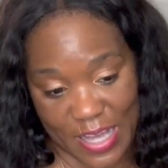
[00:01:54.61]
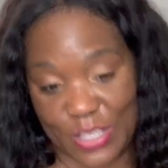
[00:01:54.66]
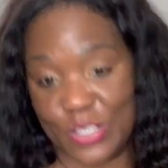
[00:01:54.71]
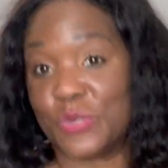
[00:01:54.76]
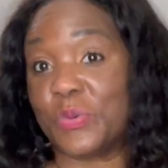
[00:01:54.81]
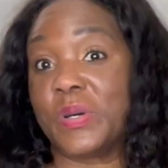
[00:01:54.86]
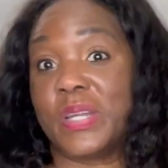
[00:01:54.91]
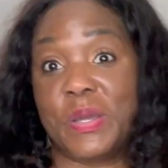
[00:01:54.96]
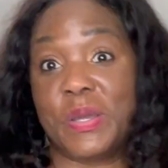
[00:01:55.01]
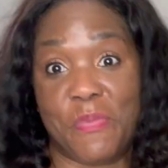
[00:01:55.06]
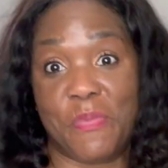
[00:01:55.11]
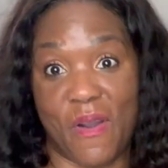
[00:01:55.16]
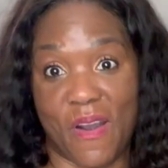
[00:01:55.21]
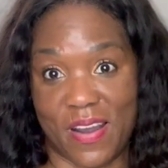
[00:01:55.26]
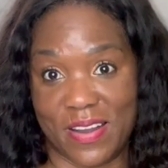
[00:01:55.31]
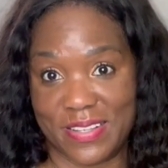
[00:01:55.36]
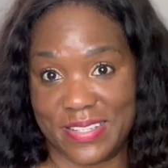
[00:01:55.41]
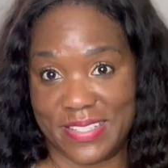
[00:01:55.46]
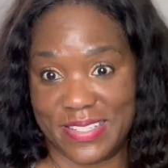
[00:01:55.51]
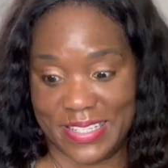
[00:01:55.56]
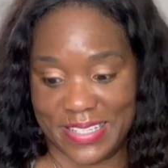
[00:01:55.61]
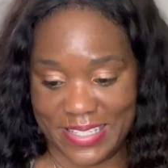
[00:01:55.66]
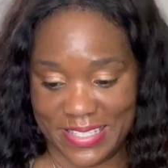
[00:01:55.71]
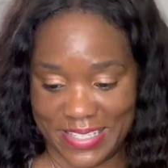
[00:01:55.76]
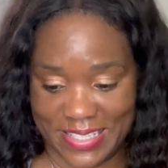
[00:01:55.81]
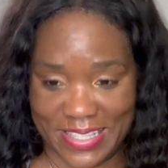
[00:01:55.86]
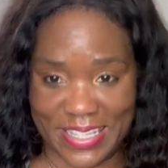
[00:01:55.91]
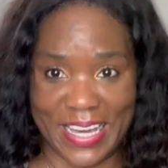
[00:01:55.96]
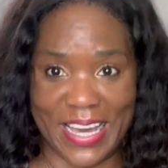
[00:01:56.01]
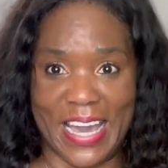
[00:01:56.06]
twenty parts to this
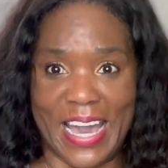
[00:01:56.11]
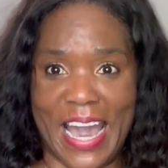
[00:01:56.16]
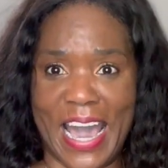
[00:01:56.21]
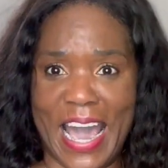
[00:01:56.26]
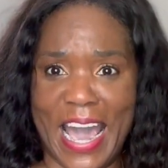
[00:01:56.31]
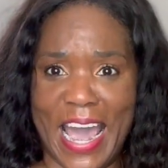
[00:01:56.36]
thing.